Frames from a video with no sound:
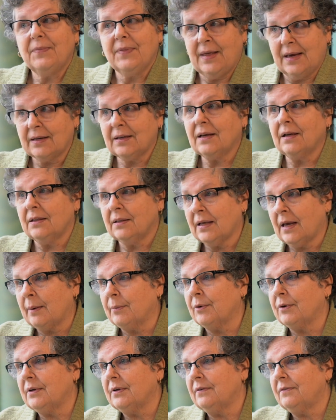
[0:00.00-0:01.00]
that
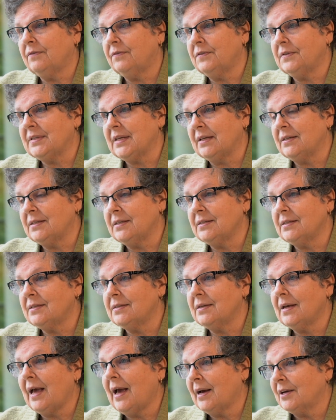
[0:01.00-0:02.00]
collaborative
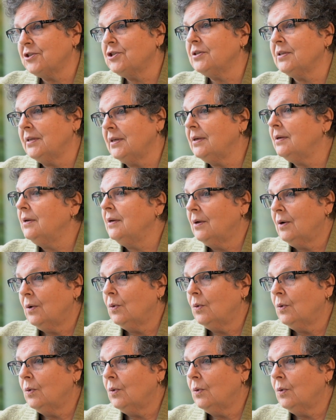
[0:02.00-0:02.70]
dentist actually